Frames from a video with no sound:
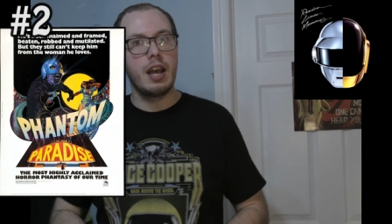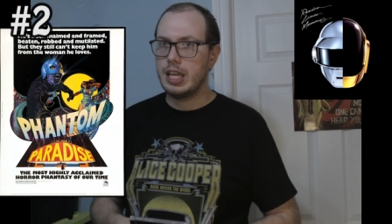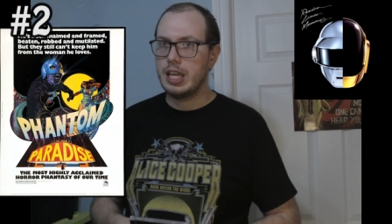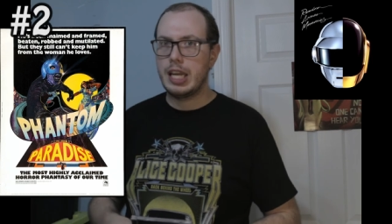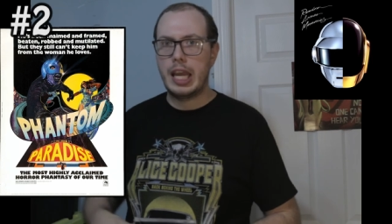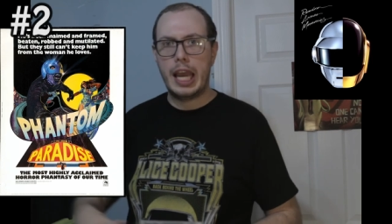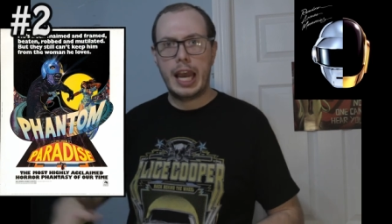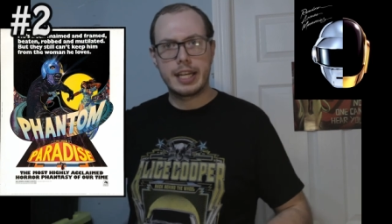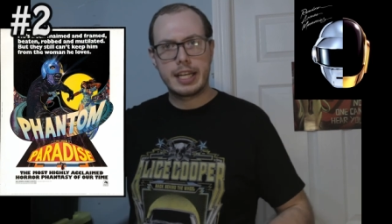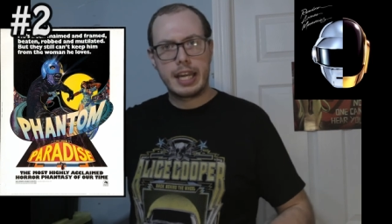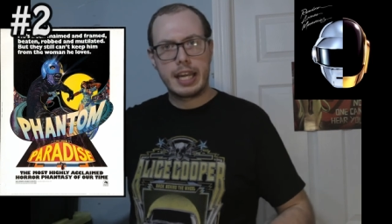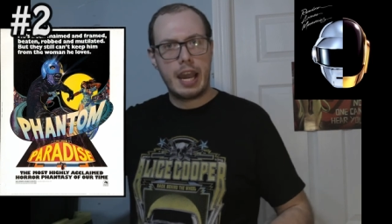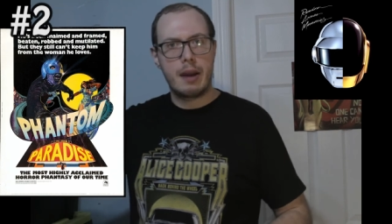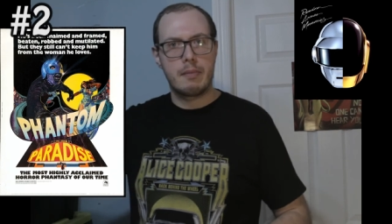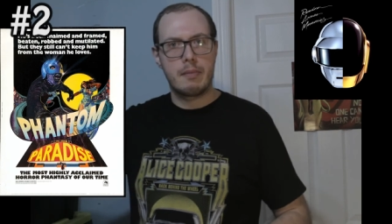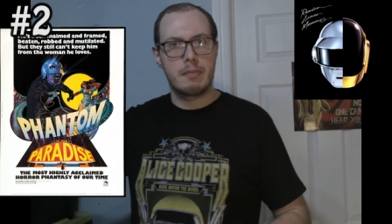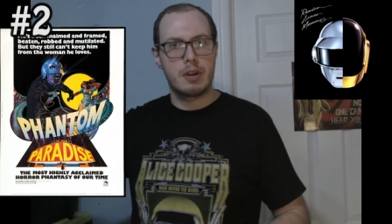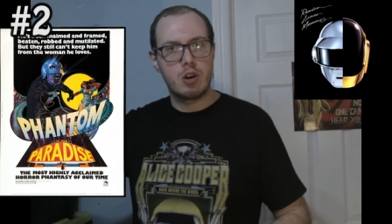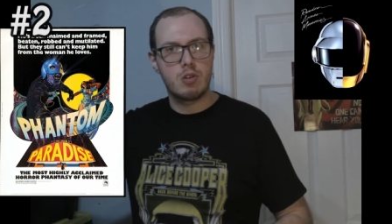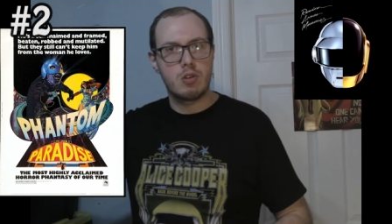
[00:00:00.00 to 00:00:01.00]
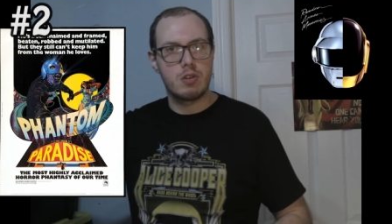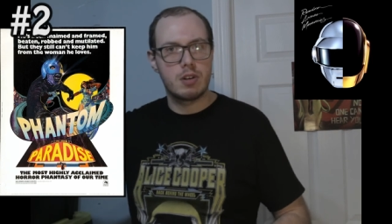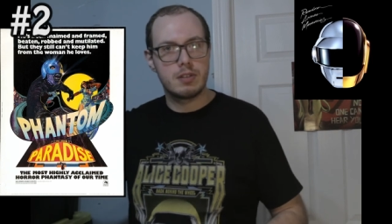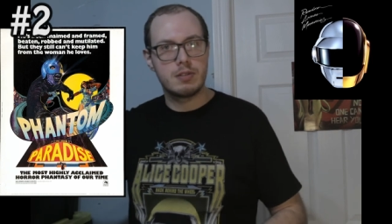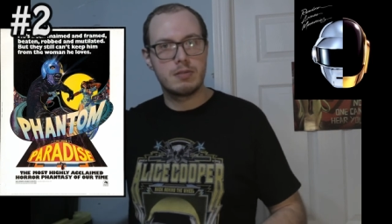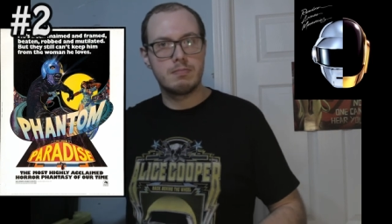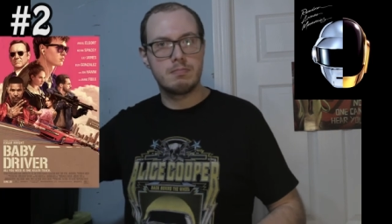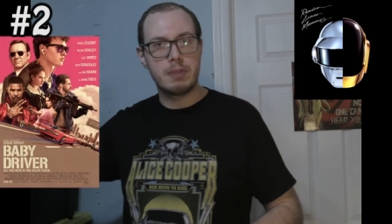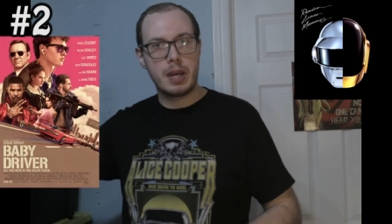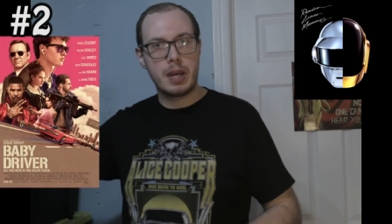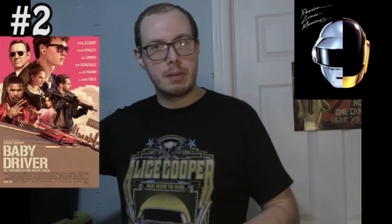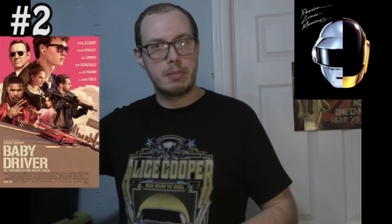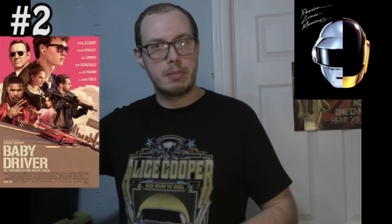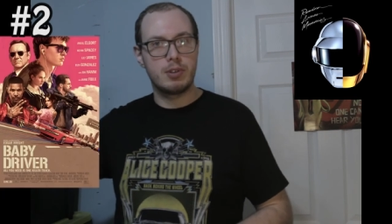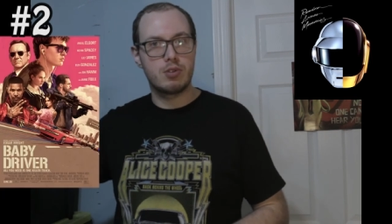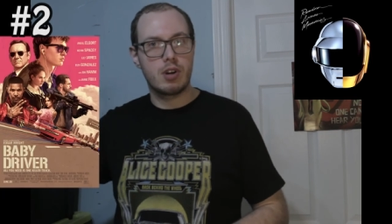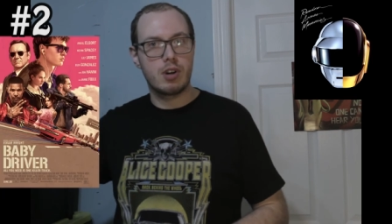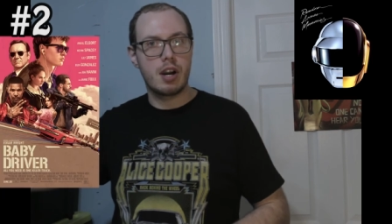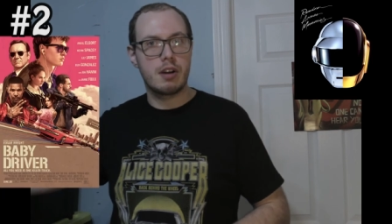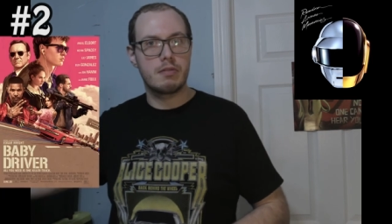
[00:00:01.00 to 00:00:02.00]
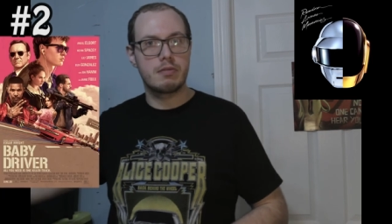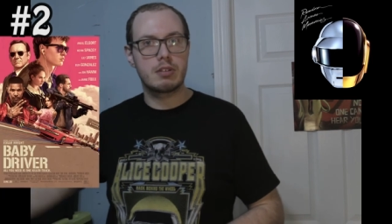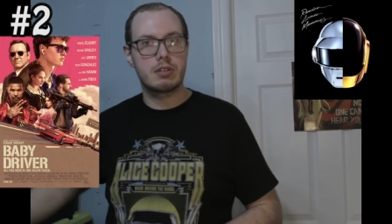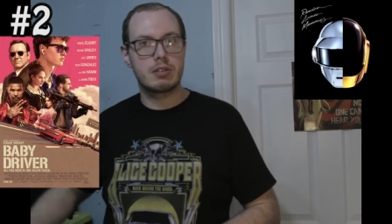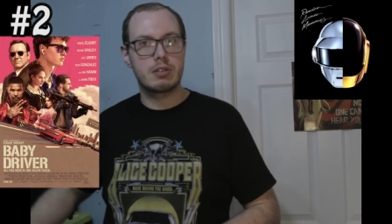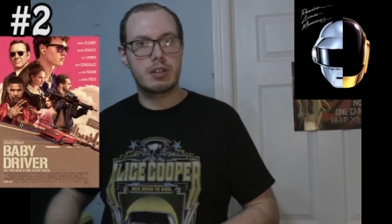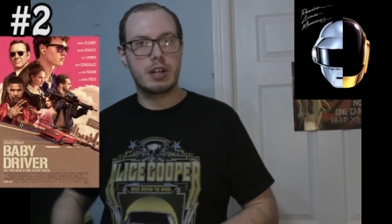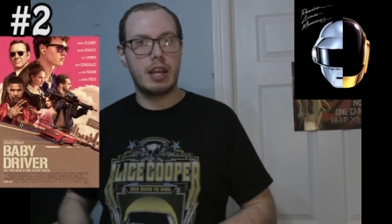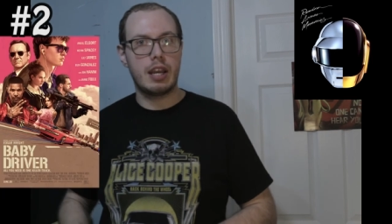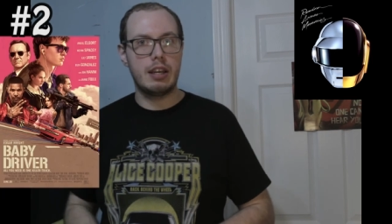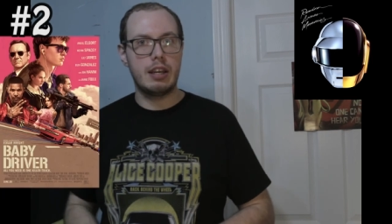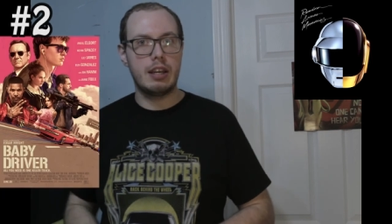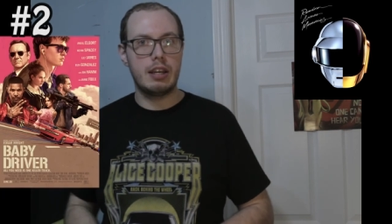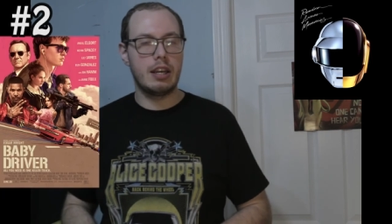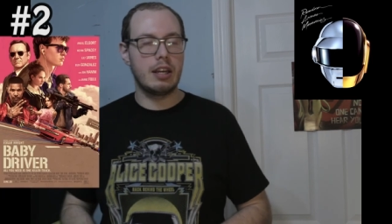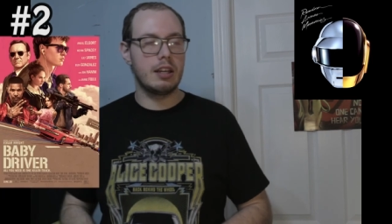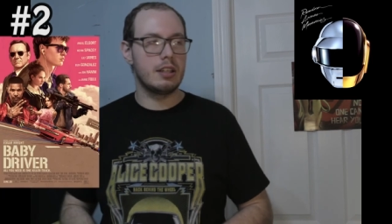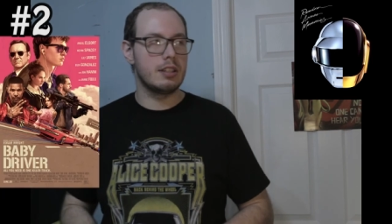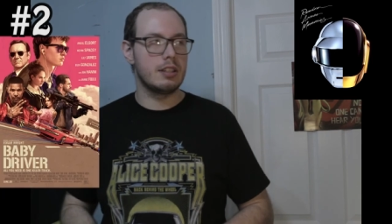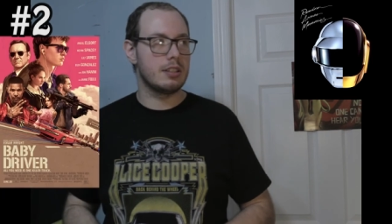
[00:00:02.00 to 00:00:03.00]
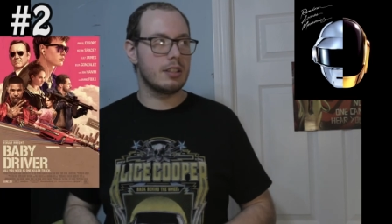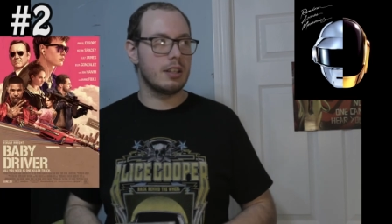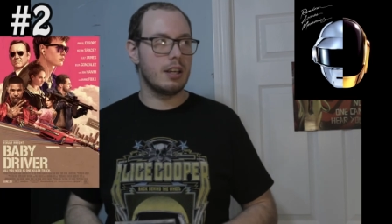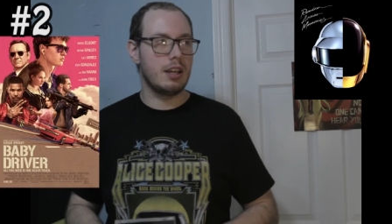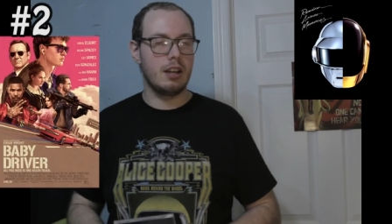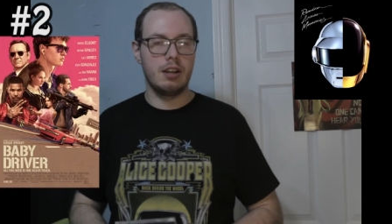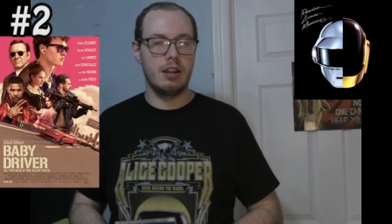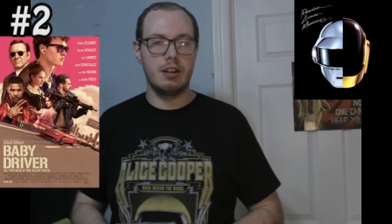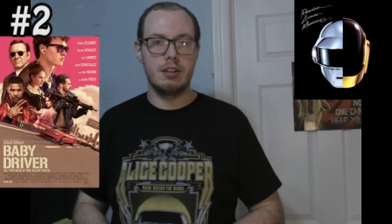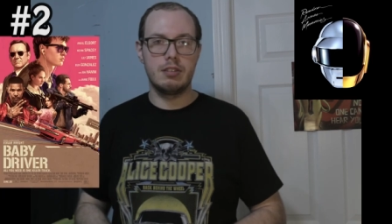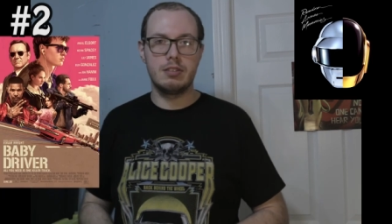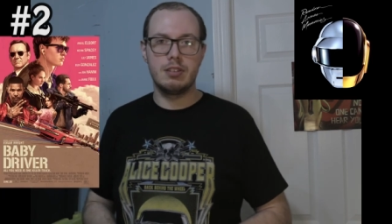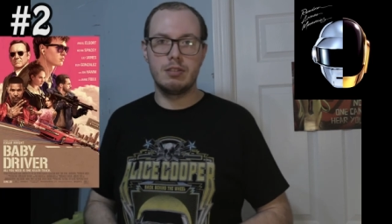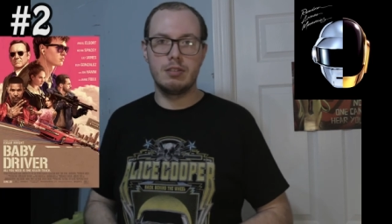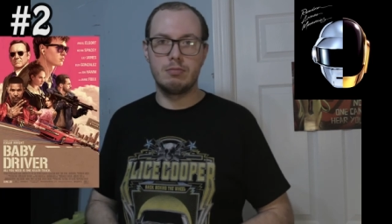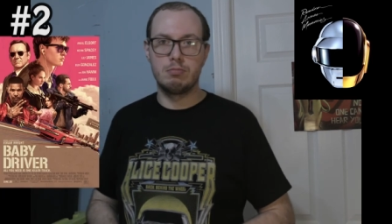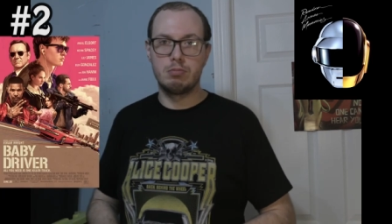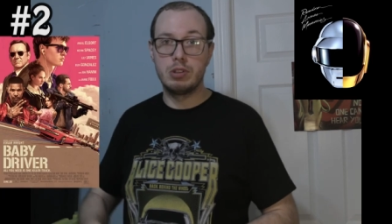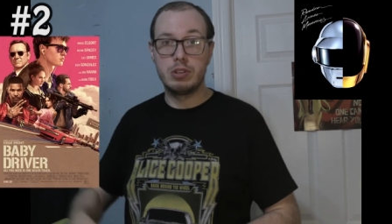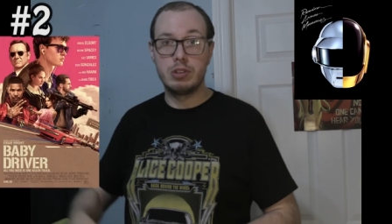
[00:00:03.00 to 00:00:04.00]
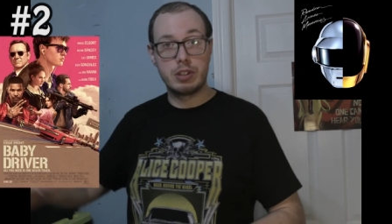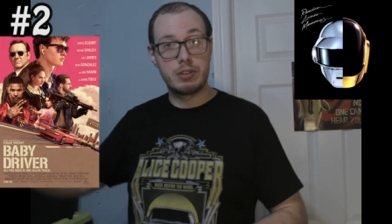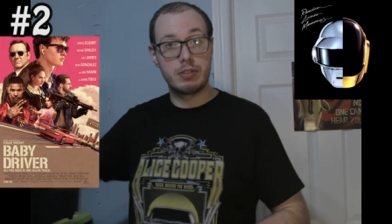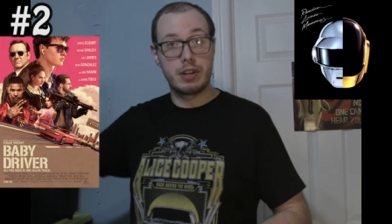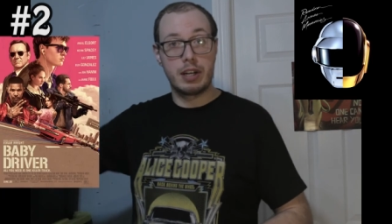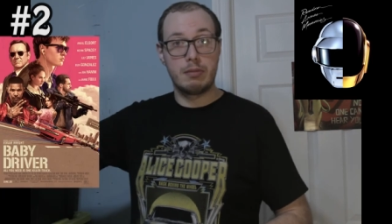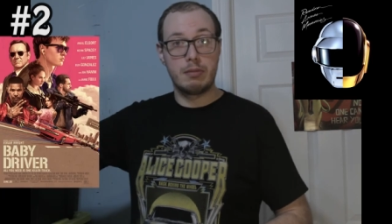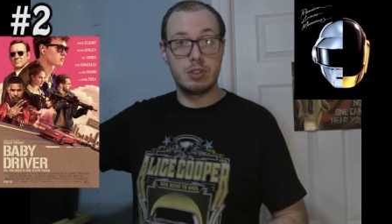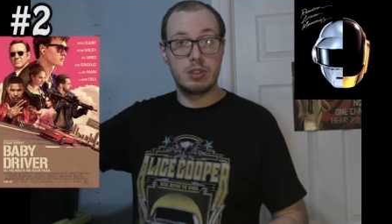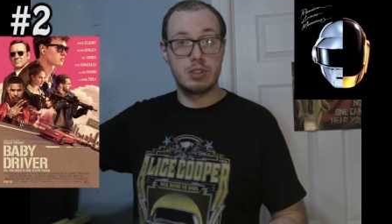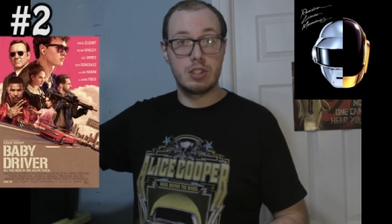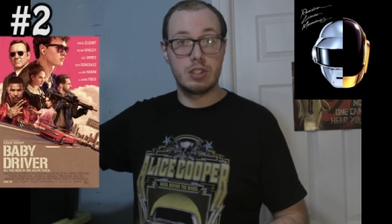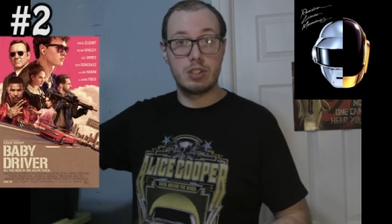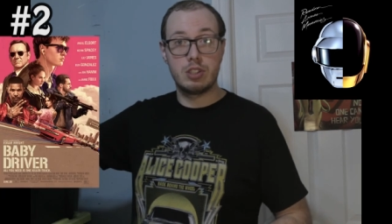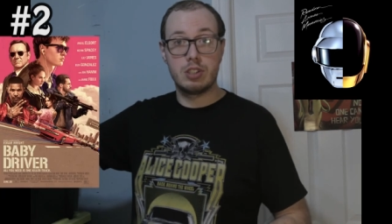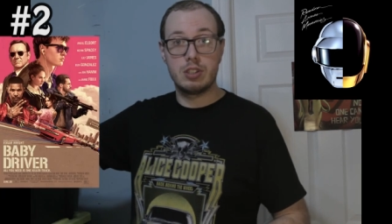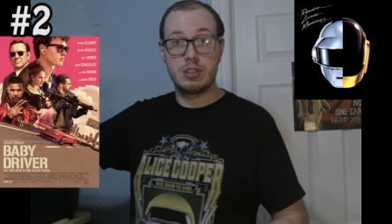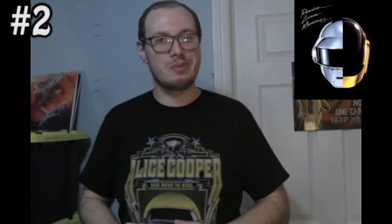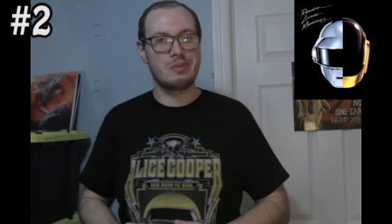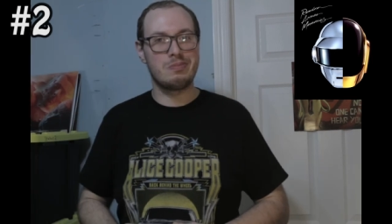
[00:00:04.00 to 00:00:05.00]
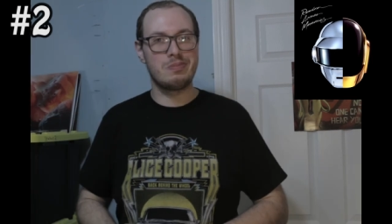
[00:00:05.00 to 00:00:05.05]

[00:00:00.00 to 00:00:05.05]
He had a cameo in Baby Driver. He is a really great musician.